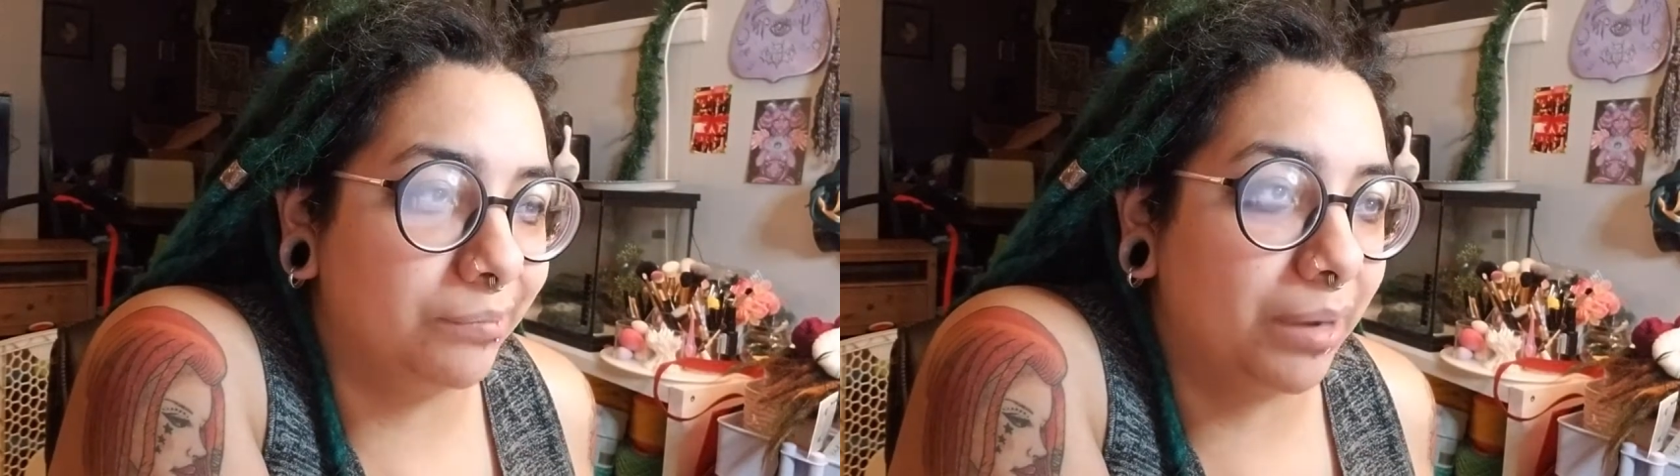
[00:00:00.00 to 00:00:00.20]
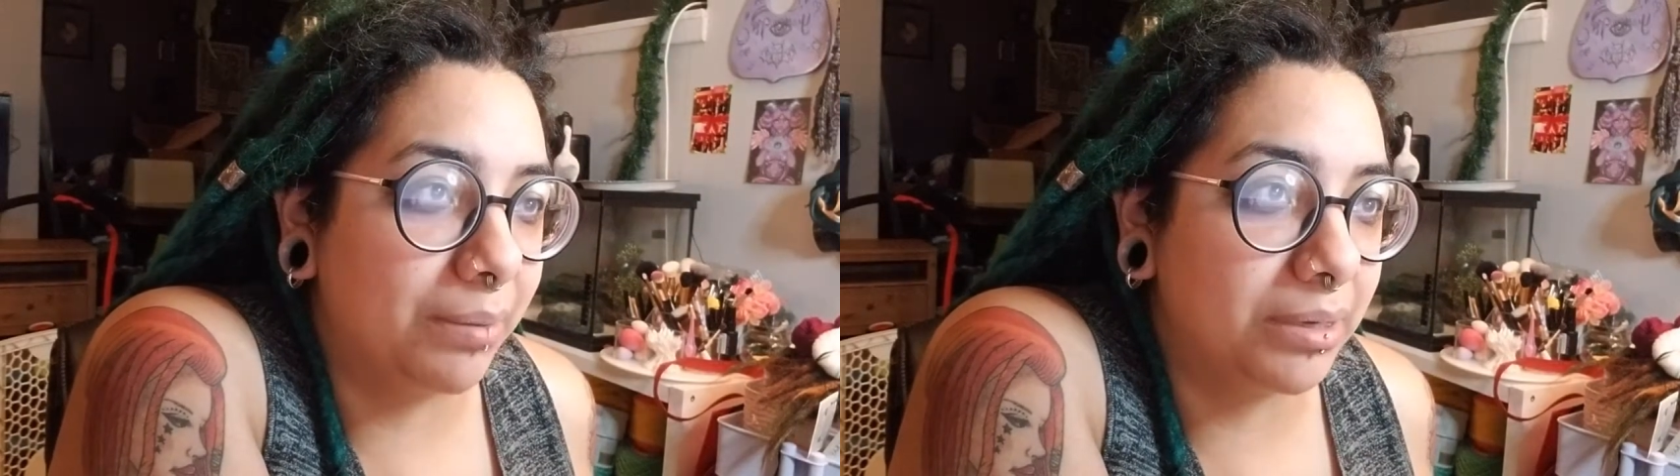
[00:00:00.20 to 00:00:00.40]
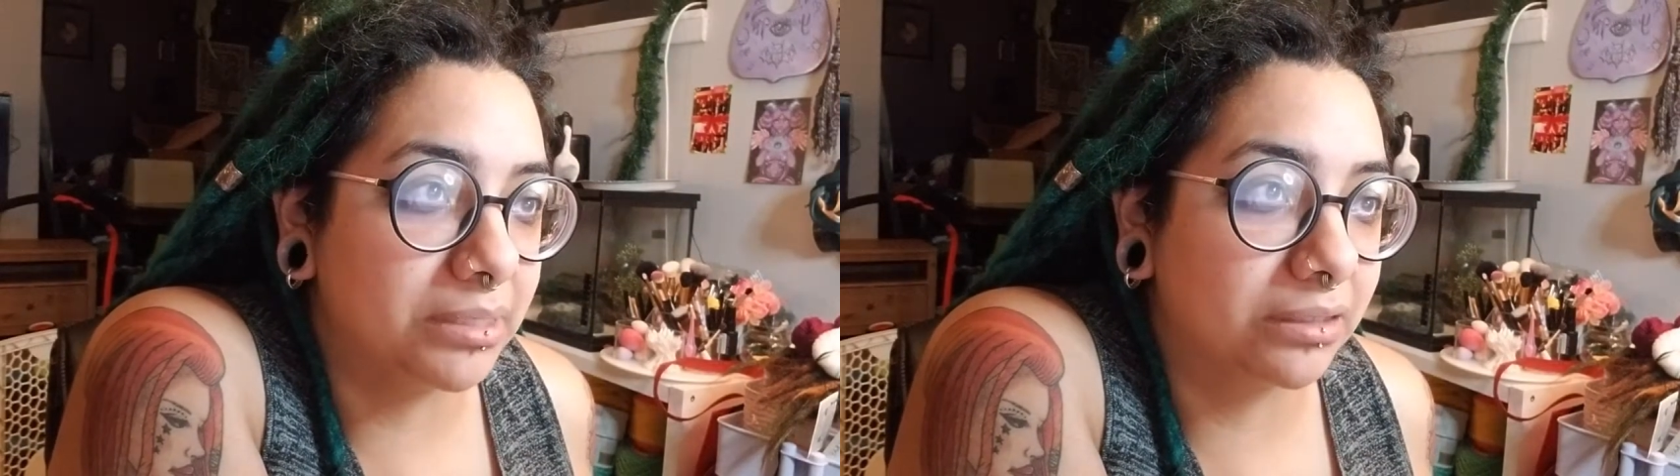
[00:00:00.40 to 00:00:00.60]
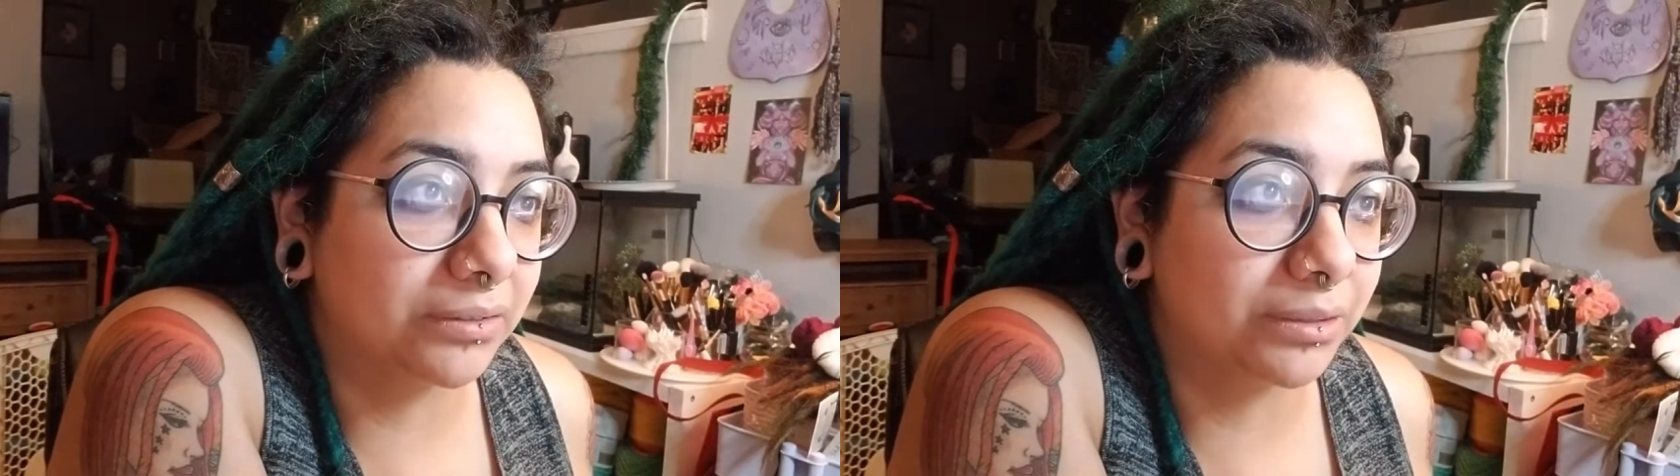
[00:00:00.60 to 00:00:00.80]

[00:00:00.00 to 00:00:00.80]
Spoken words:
buy myself